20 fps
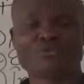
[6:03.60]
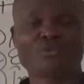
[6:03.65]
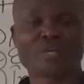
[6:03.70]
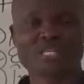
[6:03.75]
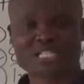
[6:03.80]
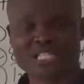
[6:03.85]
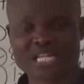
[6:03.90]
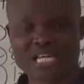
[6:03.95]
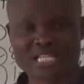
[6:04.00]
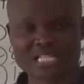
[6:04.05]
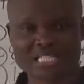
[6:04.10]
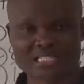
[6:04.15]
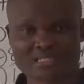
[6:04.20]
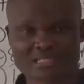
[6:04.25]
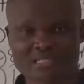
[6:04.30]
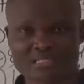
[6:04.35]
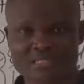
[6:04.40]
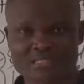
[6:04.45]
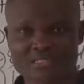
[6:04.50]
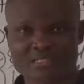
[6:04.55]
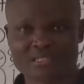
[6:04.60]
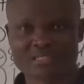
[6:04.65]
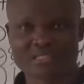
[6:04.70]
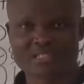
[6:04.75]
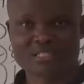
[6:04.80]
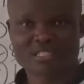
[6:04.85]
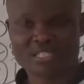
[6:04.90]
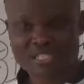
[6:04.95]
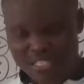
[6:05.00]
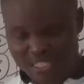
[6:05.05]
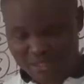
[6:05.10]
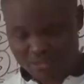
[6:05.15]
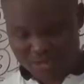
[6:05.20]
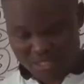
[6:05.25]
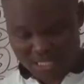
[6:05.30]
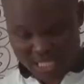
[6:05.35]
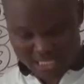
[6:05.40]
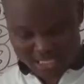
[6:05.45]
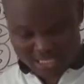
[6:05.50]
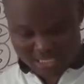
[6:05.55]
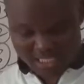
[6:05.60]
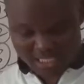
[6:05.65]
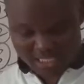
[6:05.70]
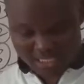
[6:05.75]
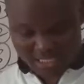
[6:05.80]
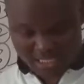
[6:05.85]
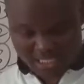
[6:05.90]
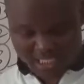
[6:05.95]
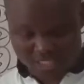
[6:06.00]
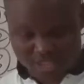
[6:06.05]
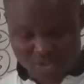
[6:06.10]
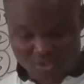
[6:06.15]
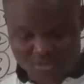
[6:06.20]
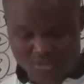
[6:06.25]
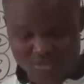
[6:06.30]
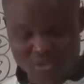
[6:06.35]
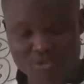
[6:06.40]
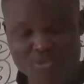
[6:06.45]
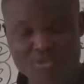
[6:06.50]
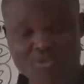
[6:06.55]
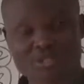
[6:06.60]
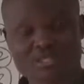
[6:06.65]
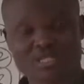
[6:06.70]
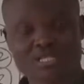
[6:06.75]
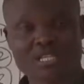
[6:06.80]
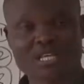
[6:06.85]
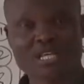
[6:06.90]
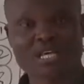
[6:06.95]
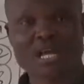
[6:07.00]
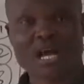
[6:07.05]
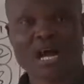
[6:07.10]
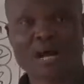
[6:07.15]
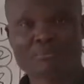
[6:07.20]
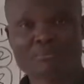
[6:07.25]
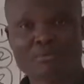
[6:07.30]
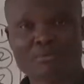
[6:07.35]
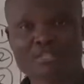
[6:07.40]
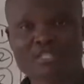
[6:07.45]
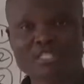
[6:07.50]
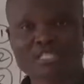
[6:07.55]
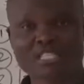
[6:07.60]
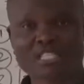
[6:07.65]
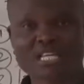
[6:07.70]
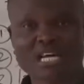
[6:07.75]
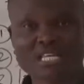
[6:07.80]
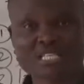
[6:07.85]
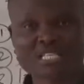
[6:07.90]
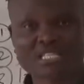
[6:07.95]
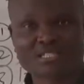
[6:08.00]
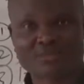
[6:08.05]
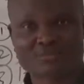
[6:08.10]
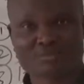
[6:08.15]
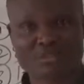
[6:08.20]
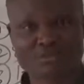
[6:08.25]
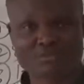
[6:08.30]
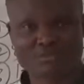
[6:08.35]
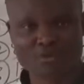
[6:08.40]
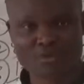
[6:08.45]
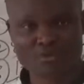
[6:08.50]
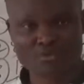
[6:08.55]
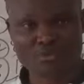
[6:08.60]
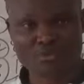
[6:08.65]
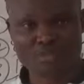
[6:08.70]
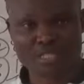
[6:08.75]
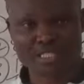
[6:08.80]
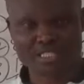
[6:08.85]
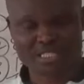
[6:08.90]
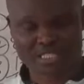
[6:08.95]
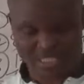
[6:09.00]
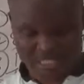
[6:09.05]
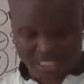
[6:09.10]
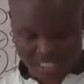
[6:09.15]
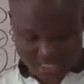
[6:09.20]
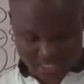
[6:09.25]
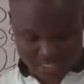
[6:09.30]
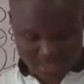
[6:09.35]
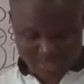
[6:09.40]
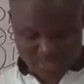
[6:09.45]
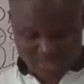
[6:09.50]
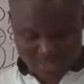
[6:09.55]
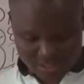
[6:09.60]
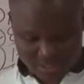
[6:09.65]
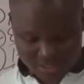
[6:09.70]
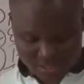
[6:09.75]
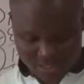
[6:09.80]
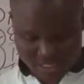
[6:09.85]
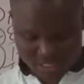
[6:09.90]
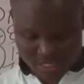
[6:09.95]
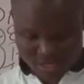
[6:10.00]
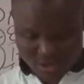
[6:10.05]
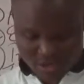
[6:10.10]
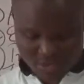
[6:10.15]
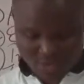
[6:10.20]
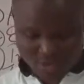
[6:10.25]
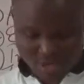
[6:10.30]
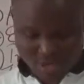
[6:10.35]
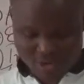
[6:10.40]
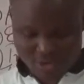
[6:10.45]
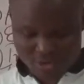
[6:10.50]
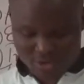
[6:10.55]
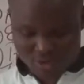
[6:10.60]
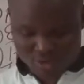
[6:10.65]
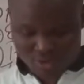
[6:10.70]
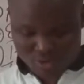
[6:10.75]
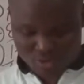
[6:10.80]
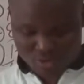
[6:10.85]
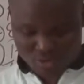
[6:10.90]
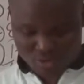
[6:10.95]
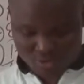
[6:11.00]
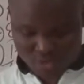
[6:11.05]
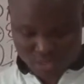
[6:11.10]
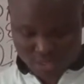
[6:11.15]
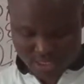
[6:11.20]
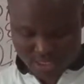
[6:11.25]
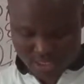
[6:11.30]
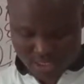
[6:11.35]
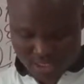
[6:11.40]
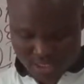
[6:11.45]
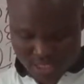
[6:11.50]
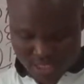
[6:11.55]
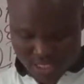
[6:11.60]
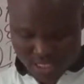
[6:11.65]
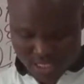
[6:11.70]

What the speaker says: we escalate dealing with an existing issue because a policy hasn't been formulated, then it means we are going to lose